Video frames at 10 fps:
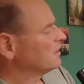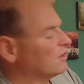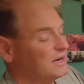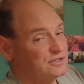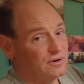
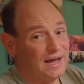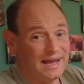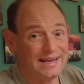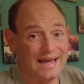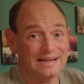All right, so I
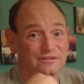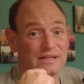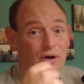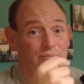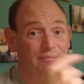had to actually
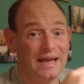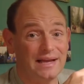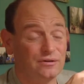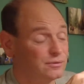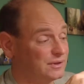go
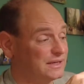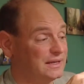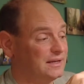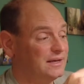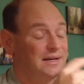
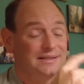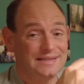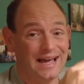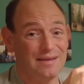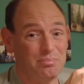manually
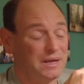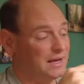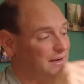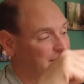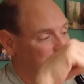type
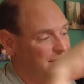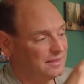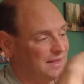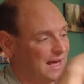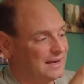in
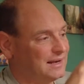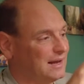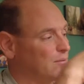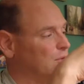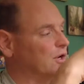that
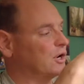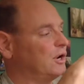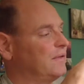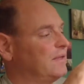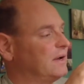network
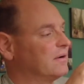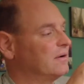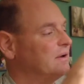on there.